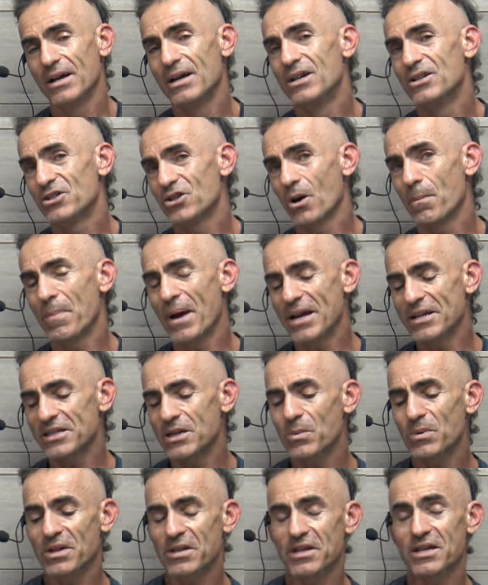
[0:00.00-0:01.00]
So
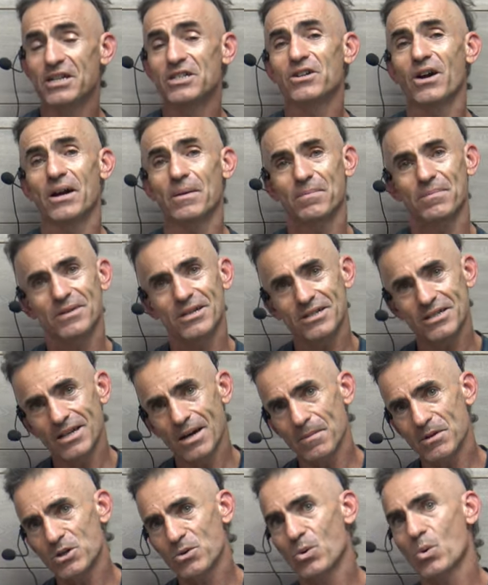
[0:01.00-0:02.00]
basically what they did is, all right, this is how
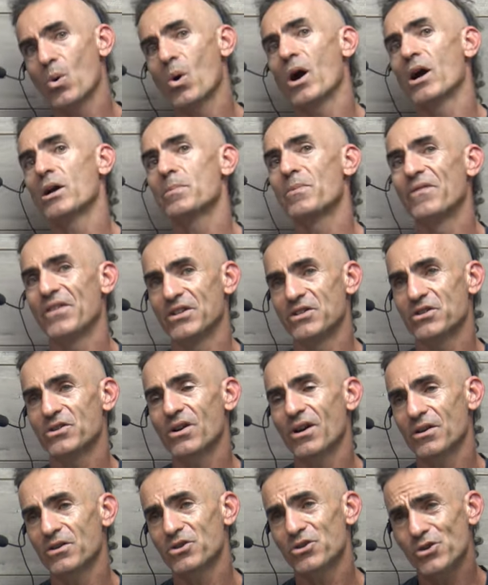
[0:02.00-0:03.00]
much required to prevent
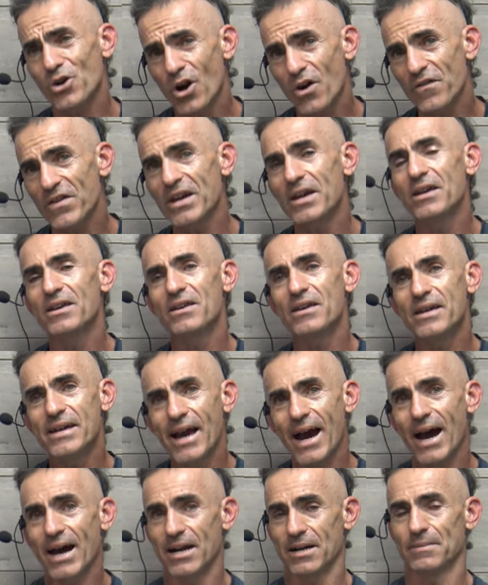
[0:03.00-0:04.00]
scurvy, you
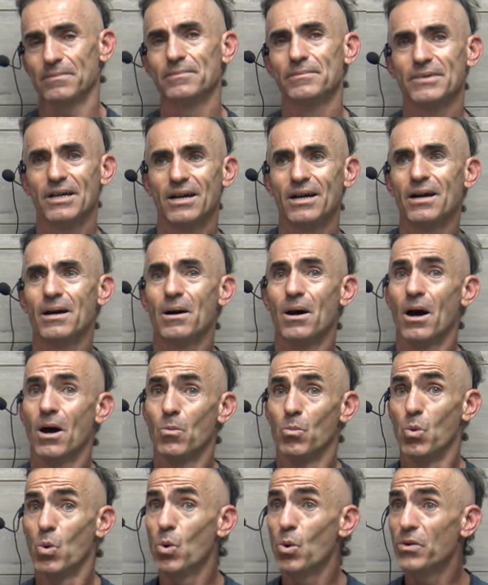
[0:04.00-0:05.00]
got it.
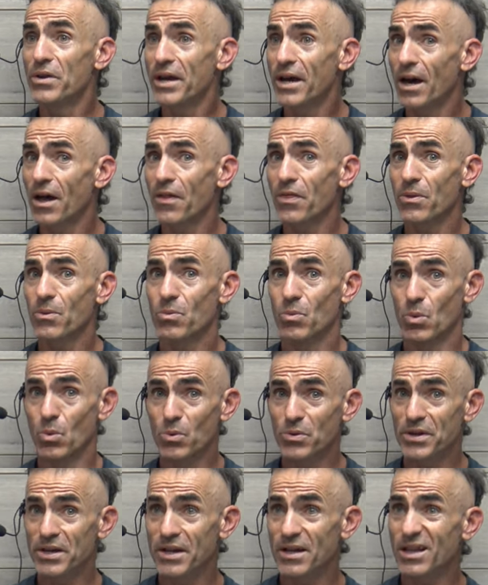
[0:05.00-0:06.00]
Wound health,
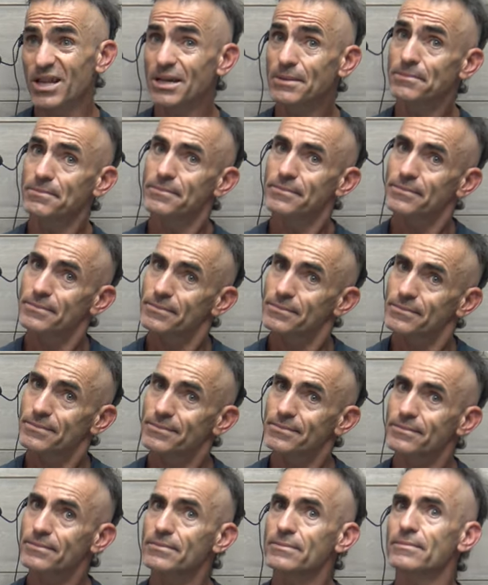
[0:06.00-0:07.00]
wound healing,
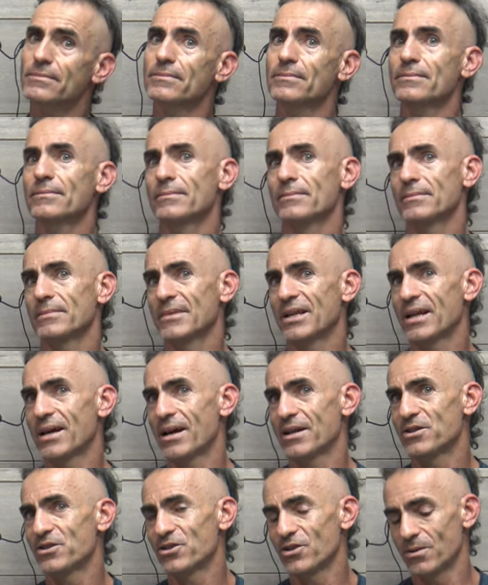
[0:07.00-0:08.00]

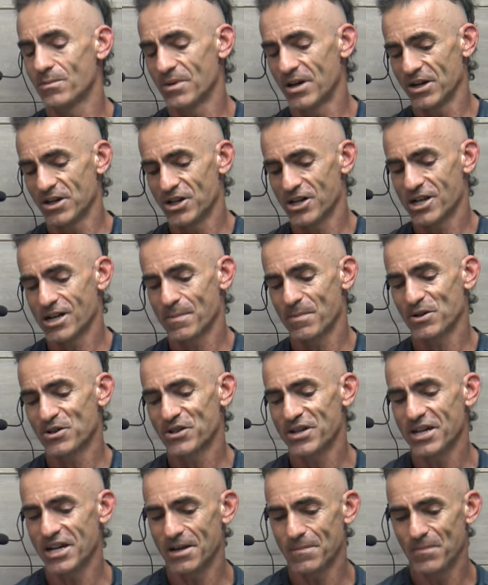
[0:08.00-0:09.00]
not so much. To
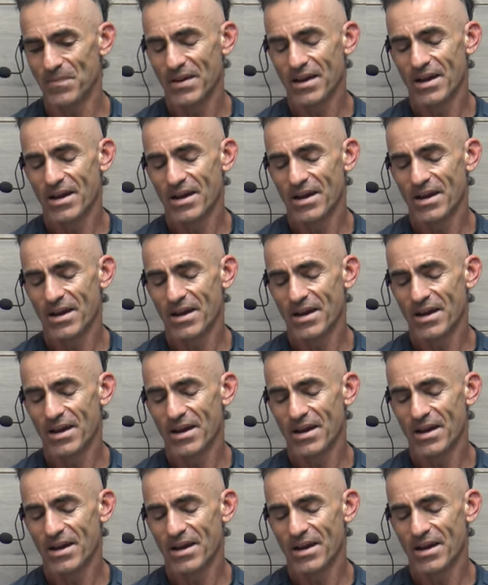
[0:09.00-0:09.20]
proceed.